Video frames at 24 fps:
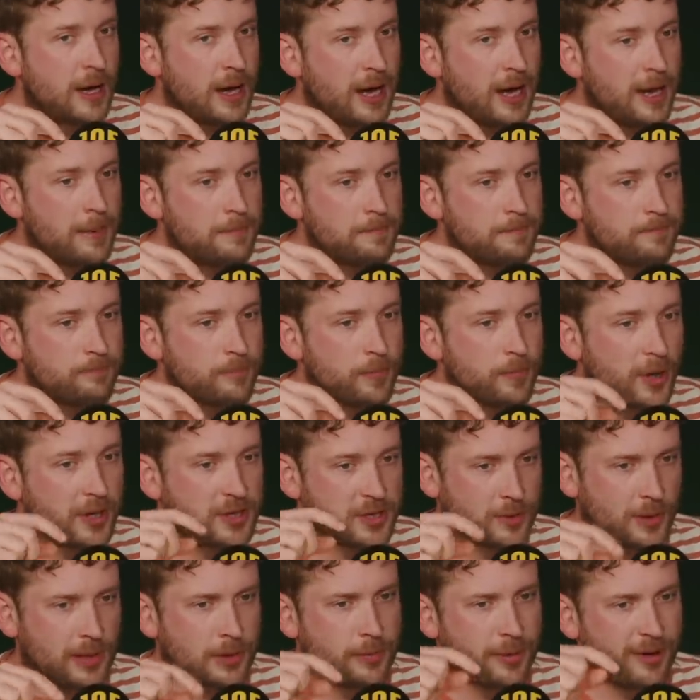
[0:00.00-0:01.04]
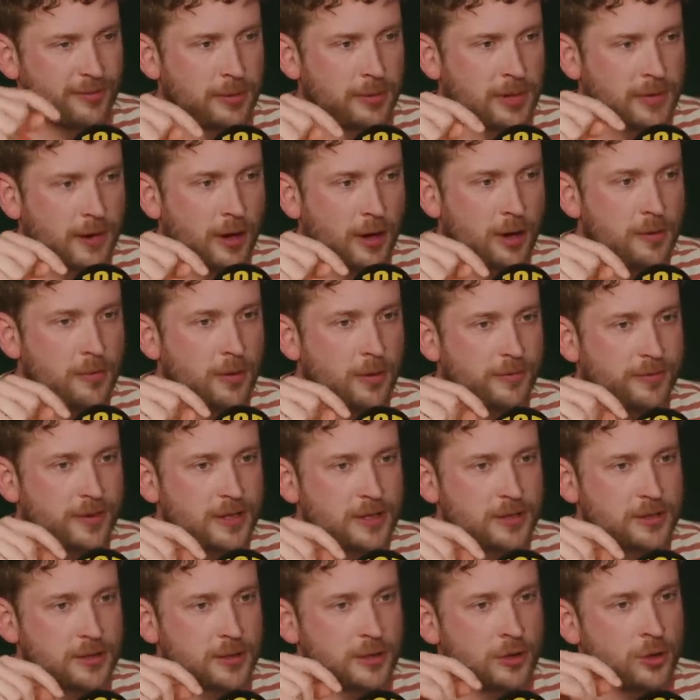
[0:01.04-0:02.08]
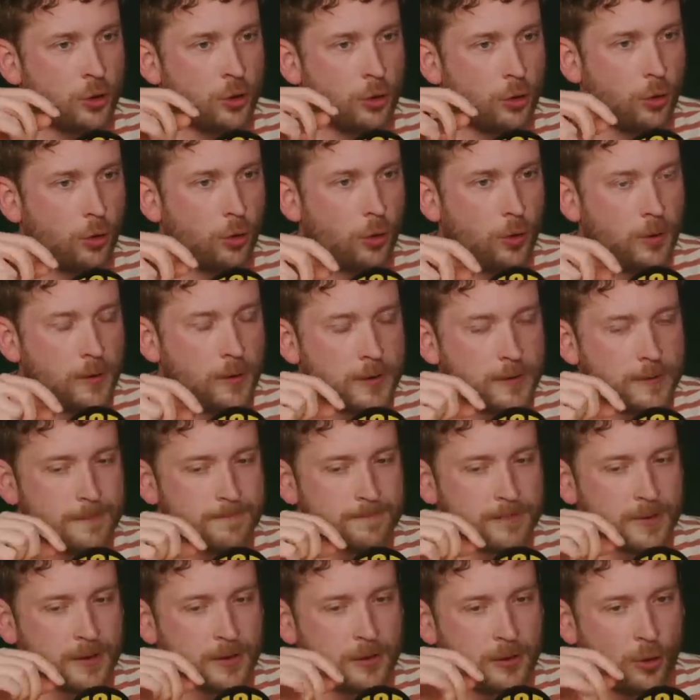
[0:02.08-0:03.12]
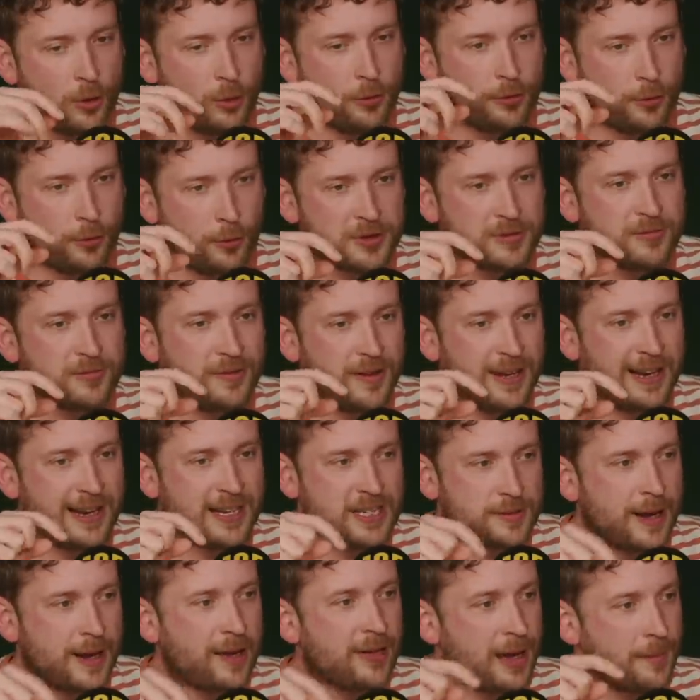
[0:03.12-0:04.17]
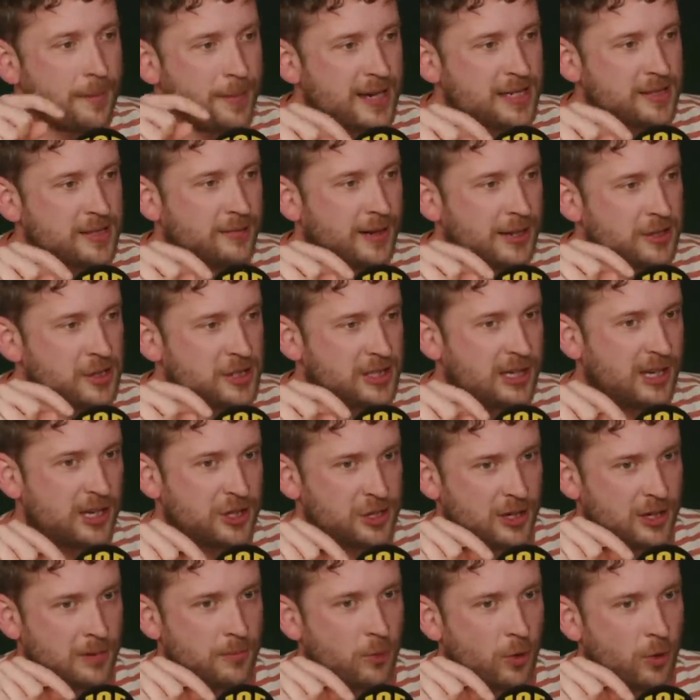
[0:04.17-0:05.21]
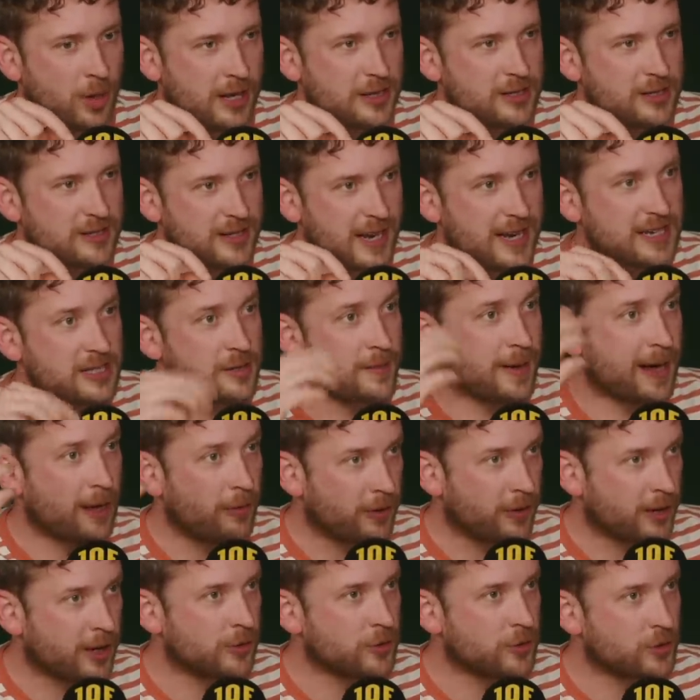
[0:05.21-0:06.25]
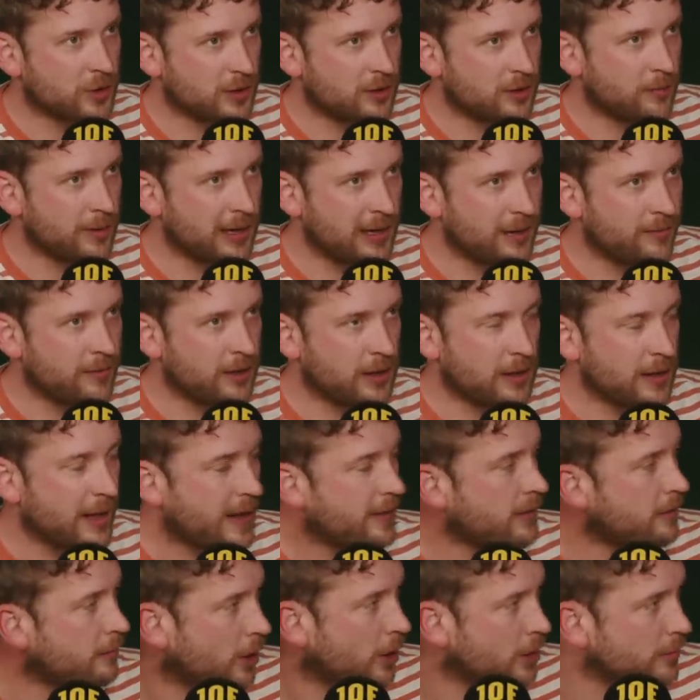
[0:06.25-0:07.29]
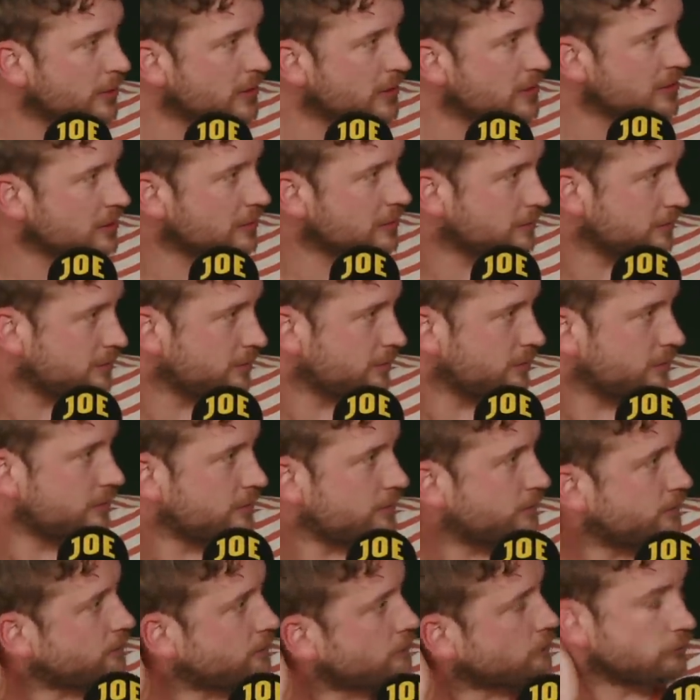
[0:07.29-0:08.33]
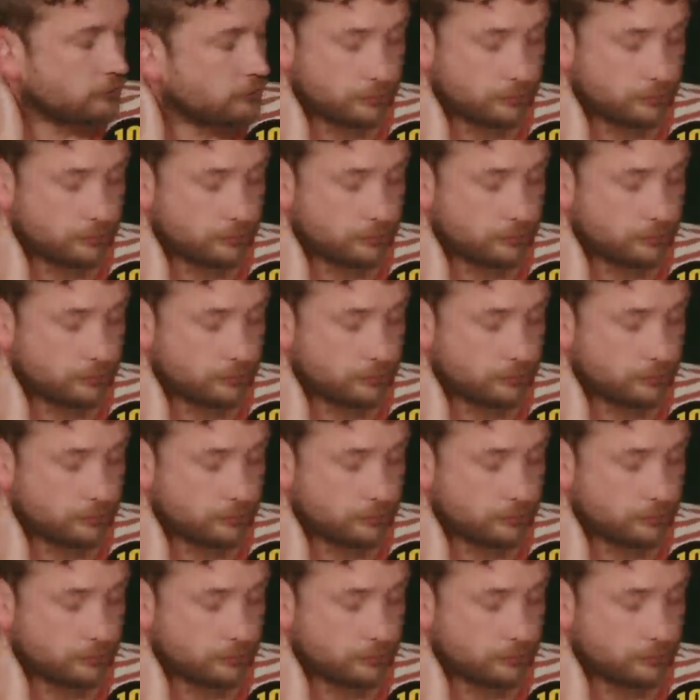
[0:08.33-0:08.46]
um, by Suella Braverman and the Home Office. Your your thoughts and feelings about that piece of legislation and what it says about the country that we live in at the moment? I